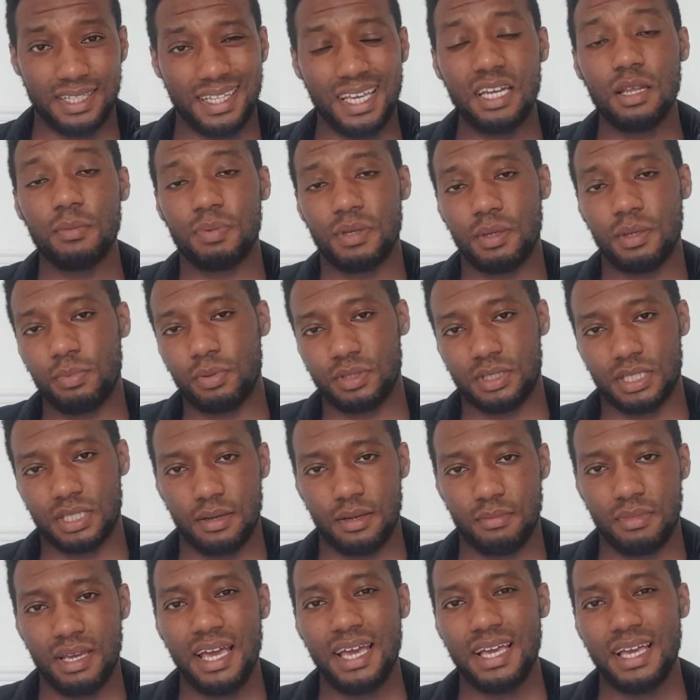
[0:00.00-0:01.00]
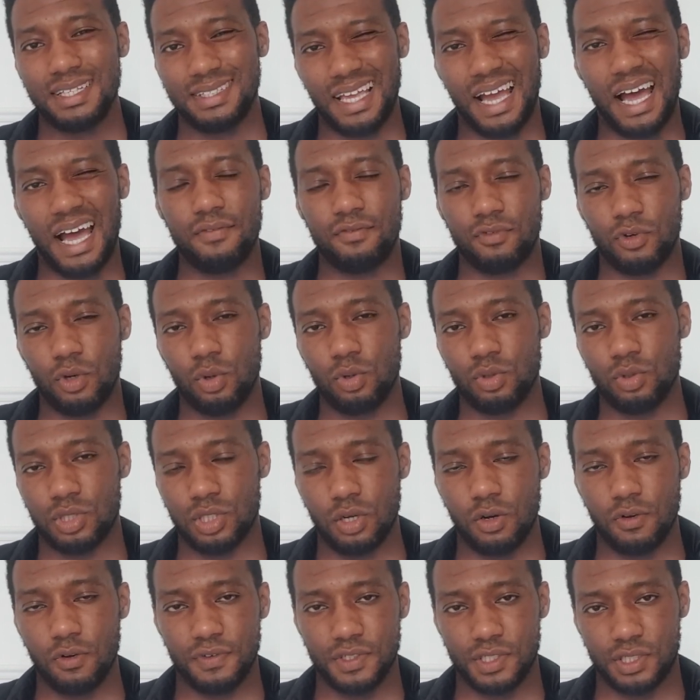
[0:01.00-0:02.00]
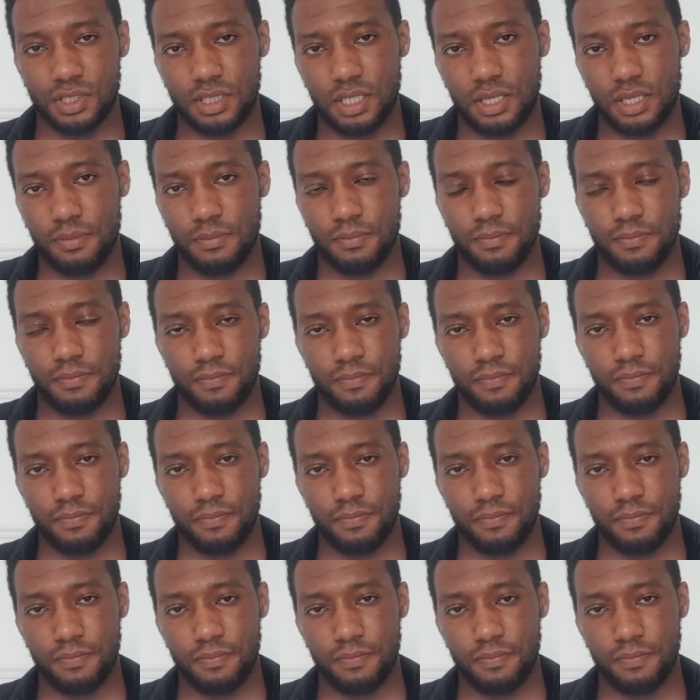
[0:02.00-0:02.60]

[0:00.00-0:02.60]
They're the people them that have low self-esteem.